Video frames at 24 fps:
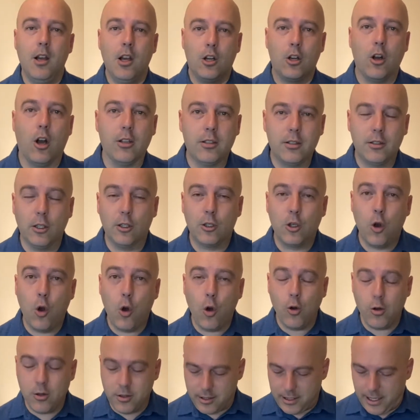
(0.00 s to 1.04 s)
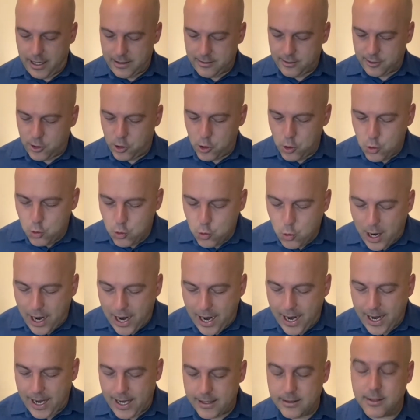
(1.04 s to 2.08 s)
God still calls us to
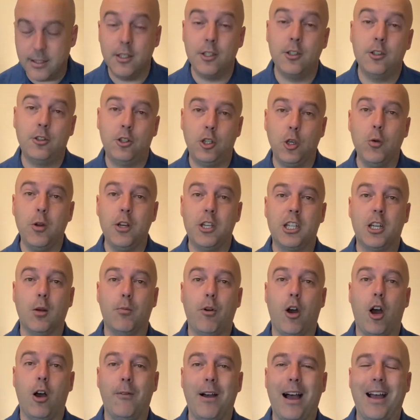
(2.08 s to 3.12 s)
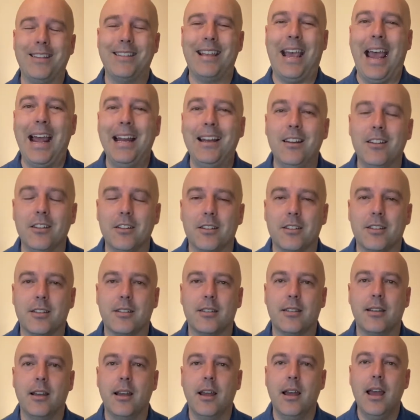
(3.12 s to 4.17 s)
wise stewardship of our
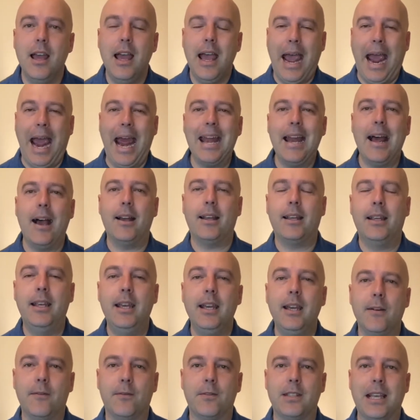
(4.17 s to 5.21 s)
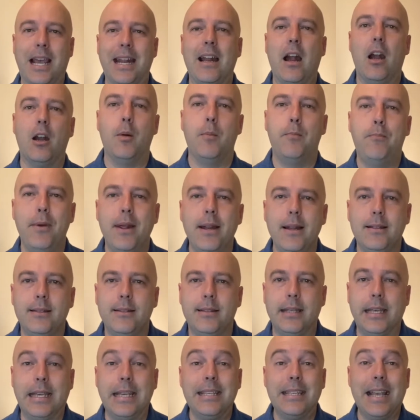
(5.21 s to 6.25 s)
talents and our gifts and our
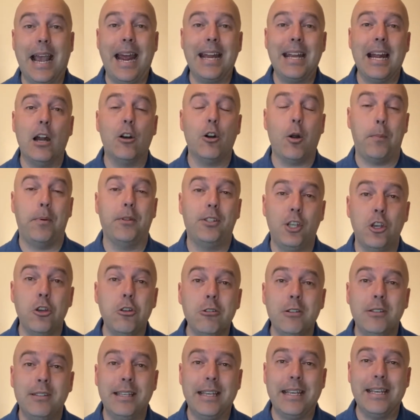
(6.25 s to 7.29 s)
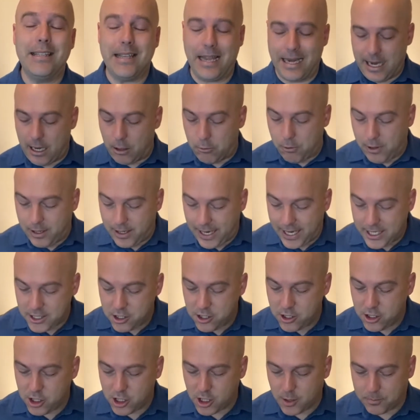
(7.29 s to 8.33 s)
abilities and our opportunities and our
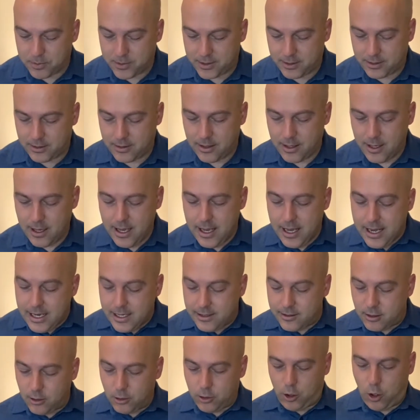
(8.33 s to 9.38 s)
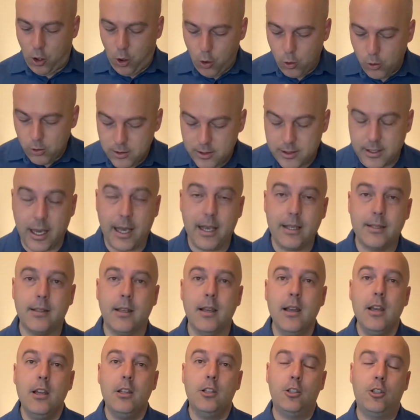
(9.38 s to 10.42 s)
relationships. He still calls
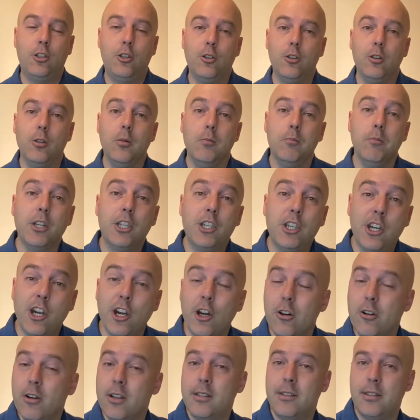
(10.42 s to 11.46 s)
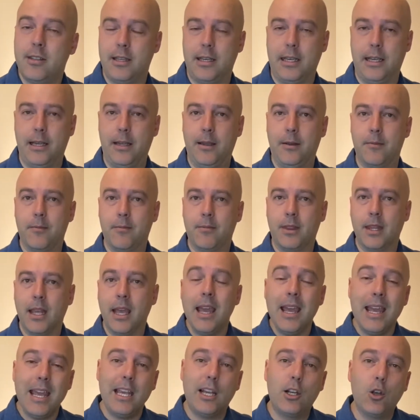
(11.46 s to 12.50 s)
us to maturity.
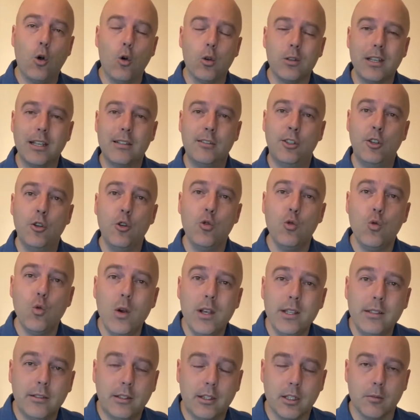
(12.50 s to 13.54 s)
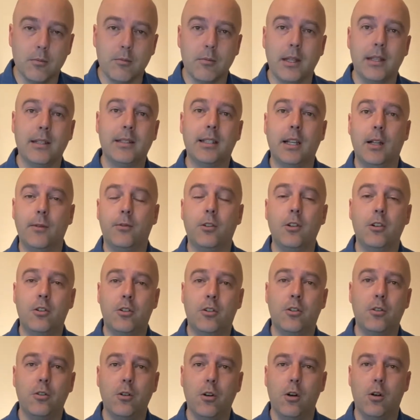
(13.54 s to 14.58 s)
He calls us to wisdom and self
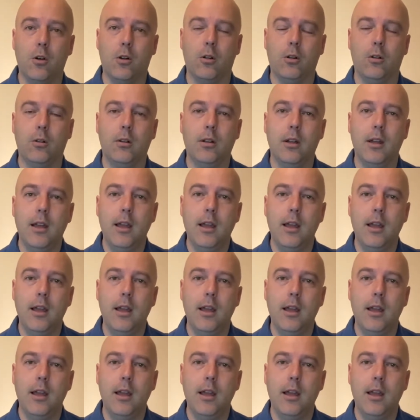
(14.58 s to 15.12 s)
control.